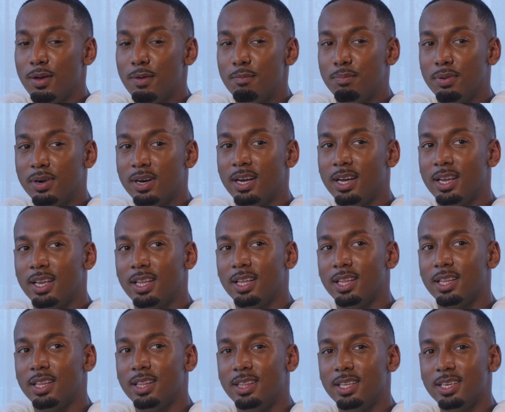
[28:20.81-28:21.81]
but
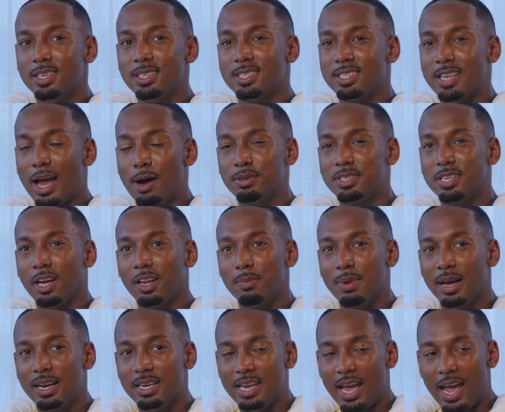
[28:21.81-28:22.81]
I was telling
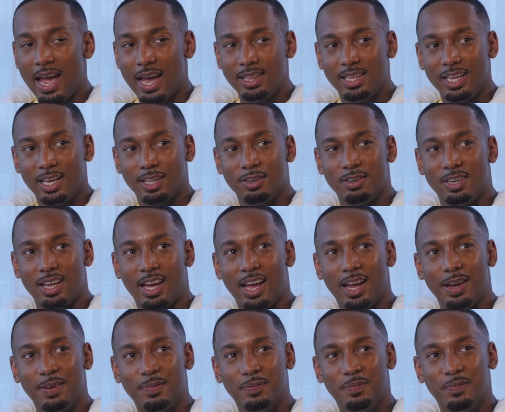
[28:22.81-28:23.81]
my dad the other
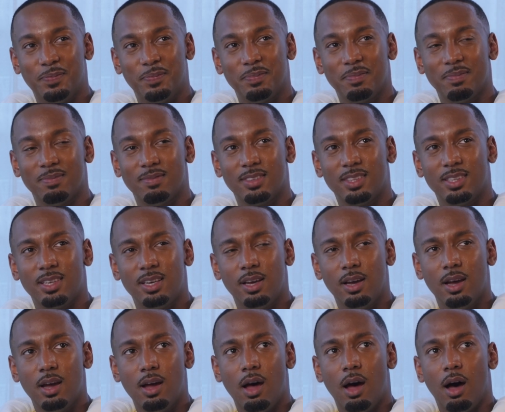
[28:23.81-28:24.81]
day,
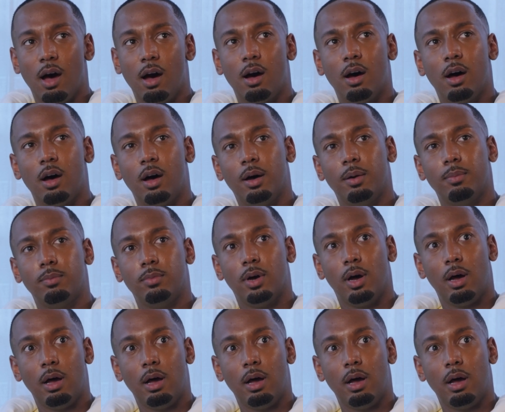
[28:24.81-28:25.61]
on